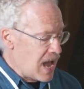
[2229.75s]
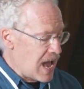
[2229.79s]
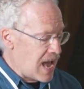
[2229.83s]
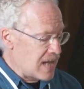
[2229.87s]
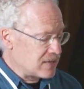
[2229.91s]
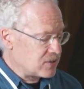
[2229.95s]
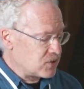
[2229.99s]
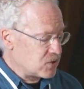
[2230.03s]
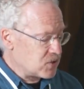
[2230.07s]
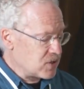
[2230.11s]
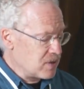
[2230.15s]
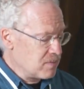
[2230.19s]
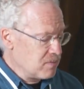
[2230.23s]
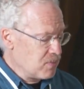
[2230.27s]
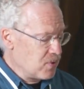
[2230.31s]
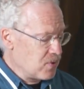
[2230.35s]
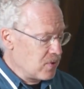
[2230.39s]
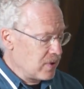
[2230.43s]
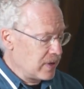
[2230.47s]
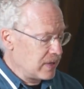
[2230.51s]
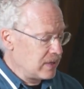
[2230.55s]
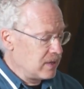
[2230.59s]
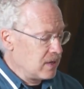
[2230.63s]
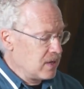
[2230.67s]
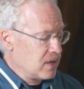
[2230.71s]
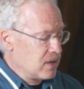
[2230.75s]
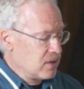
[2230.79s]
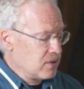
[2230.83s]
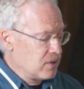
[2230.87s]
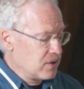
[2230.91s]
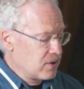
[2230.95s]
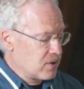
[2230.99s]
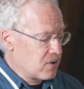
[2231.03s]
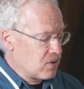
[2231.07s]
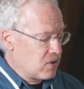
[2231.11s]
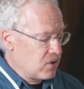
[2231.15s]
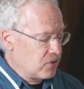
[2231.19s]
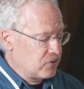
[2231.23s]
At some point,
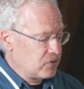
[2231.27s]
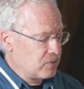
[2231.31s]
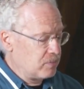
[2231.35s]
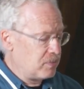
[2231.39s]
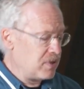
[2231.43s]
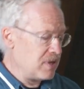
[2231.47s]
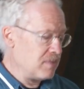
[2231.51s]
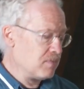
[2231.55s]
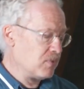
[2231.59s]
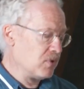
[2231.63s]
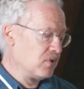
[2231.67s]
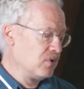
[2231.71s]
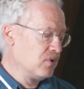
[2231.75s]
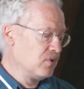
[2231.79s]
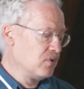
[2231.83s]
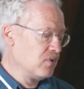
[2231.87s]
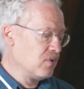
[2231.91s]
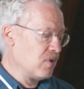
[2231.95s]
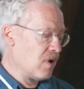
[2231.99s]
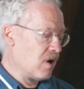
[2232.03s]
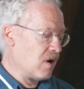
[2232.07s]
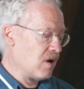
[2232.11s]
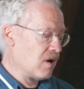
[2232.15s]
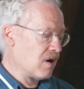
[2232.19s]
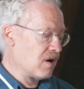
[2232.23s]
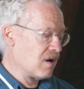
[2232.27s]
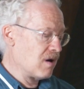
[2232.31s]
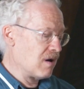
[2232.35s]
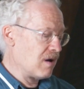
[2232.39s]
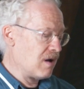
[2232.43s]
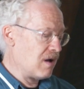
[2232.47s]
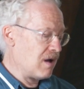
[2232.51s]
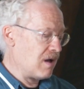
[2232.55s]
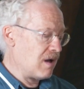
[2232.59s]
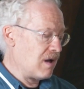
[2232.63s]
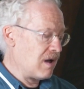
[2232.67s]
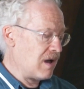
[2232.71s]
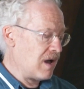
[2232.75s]
there are also people who are
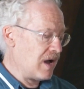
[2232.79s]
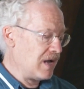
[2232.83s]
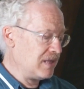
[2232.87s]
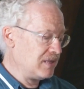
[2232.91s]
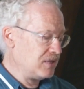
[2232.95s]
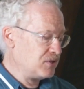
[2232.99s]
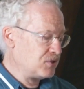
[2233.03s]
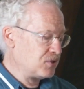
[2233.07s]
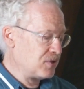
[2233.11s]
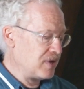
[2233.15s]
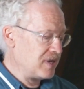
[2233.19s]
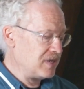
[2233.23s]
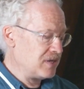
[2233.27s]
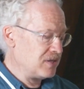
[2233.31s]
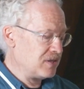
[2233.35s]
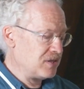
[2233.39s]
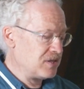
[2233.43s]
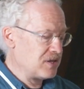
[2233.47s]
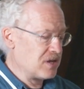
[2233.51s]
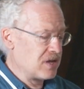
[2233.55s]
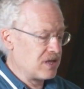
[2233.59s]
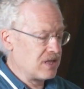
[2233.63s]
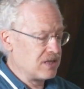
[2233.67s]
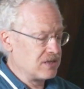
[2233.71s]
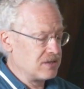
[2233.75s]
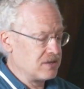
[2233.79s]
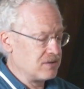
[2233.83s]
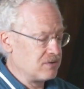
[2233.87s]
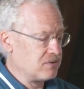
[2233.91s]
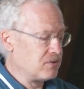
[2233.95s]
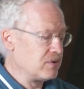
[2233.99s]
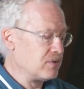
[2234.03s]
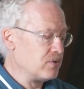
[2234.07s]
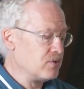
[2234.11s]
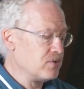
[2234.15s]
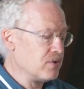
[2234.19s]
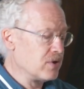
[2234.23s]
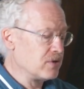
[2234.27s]
highly trained in theology,
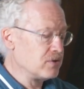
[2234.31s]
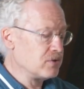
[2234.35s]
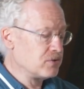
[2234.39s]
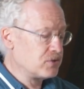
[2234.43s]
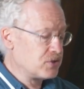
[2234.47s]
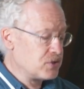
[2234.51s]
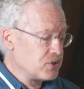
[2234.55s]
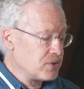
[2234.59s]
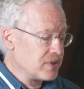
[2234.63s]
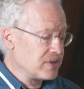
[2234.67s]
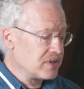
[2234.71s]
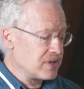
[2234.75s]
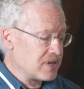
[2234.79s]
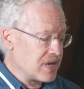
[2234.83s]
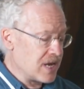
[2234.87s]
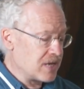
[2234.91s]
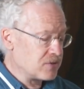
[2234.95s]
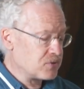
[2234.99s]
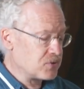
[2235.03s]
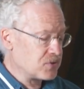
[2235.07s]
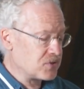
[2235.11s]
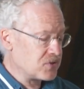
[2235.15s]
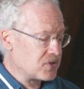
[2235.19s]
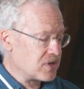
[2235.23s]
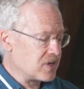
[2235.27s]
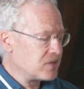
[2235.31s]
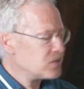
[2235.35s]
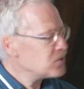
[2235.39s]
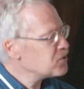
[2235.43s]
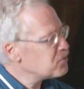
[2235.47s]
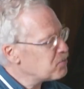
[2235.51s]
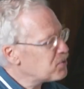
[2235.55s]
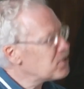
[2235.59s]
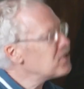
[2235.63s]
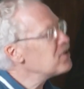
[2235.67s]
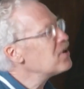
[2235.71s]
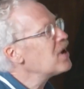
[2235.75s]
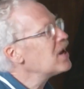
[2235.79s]
who are doing the natural sciences,
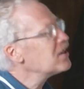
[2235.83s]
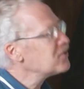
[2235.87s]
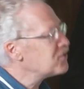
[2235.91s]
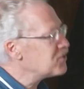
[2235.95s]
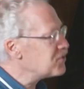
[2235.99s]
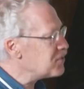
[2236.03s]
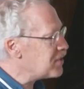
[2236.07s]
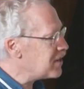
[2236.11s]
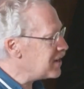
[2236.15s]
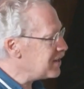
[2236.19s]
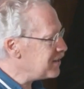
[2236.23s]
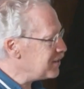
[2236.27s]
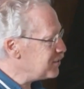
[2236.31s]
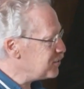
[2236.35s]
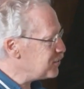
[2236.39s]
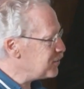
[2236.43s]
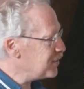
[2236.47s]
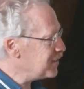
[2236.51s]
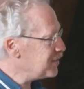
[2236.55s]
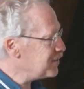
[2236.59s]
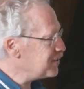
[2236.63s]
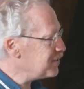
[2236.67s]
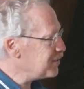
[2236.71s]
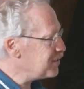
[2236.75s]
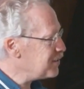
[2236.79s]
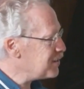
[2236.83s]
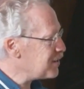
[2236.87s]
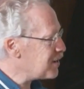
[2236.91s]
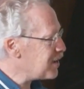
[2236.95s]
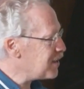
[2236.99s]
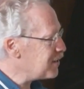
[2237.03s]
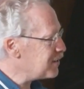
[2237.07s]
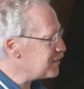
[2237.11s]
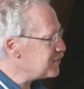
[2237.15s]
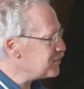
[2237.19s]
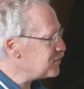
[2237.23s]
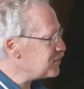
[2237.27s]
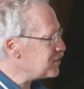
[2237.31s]
but are not so highly trained in
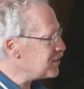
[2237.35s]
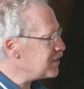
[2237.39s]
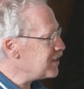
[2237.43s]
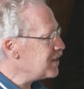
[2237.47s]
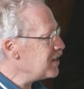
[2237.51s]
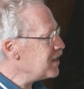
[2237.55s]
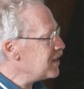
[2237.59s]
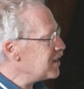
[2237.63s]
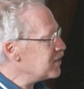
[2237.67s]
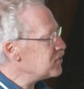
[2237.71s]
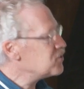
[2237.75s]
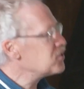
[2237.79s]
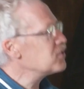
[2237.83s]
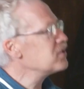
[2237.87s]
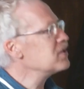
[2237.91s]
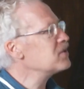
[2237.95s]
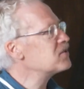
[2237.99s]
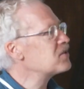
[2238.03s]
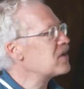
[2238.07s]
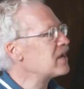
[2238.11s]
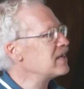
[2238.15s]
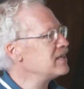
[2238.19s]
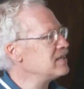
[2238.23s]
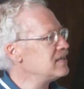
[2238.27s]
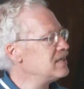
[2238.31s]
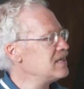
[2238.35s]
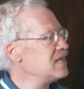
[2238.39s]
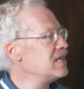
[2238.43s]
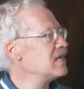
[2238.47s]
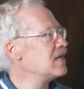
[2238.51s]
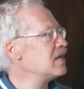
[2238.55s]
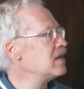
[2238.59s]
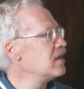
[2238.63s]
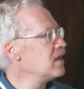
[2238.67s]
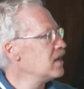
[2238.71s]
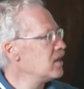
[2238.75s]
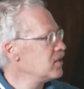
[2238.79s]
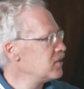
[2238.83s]
theology. And so this
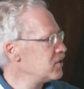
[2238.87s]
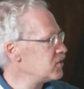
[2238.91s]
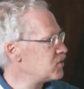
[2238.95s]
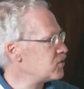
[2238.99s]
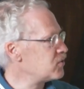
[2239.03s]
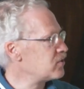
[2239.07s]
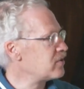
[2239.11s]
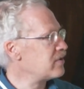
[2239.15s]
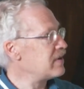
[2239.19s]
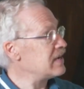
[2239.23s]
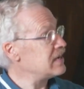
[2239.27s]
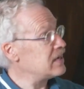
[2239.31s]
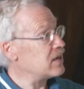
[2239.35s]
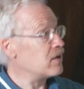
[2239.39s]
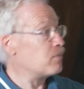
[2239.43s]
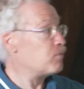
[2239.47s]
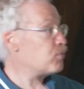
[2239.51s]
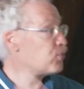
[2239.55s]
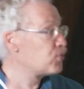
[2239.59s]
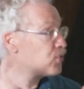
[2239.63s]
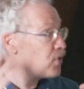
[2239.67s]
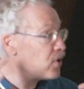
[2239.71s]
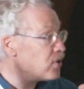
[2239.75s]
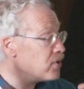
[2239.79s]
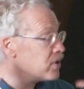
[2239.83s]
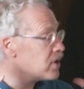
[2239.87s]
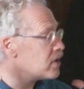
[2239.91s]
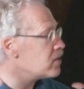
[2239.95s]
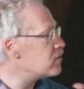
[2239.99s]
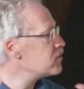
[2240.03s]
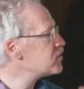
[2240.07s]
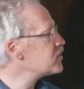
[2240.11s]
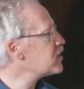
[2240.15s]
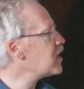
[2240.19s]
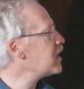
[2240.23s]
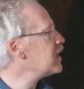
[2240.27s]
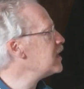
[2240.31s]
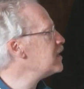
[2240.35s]
sort of idea of
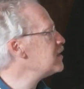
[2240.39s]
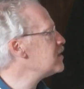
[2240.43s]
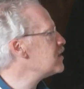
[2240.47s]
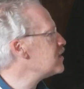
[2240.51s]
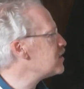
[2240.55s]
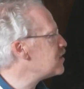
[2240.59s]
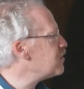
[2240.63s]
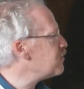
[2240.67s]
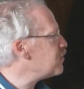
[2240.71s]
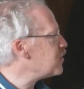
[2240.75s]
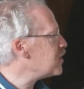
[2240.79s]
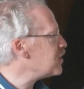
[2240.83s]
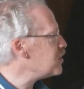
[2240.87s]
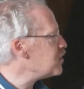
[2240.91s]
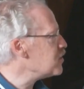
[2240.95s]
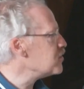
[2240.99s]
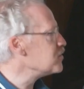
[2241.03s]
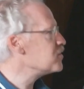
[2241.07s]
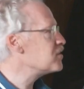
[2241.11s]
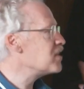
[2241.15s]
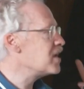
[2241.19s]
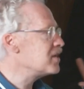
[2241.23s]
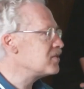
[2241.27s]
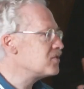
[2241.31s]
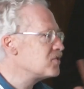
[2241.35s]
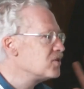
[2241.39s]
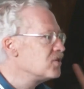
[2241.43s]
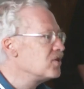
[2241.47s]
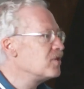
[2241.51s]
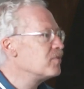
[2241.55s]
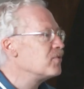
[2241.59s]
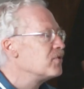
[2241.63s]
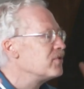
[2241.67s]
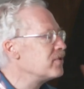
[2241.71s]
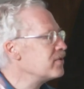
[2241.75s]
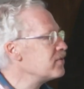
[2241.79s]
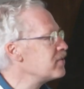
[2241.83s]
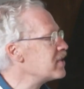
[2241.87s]
proto-scientist, if we can use that
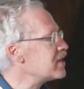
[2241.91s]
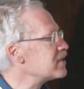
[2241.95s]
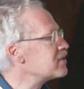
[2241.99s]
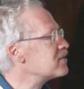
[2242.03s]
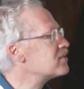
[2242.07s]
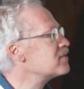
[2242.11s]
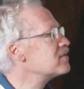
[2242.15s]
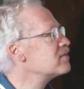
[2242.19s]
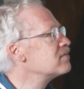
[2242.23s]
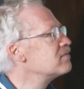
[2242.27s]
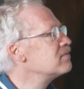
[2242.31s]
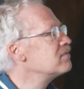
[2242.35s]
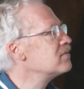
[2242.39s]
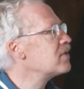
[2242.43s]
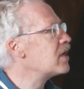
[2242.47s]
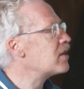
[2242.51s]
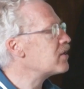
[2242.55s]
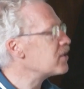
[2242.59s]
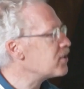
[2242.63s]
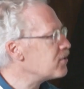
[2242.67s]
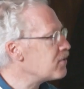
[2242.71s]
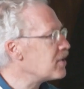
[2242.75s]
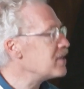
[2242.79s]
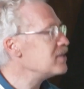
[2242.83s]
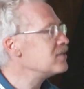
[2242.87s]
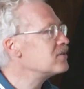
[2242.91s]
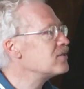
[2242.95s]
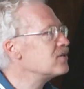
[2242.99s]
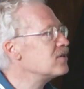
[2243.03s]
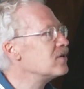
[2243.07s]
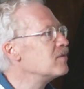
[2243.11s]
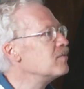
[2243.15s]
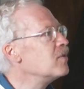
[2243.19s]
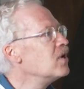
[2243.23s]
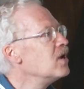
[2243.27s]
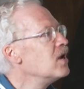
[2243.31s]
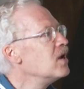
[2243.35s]
term, although that's not a great term,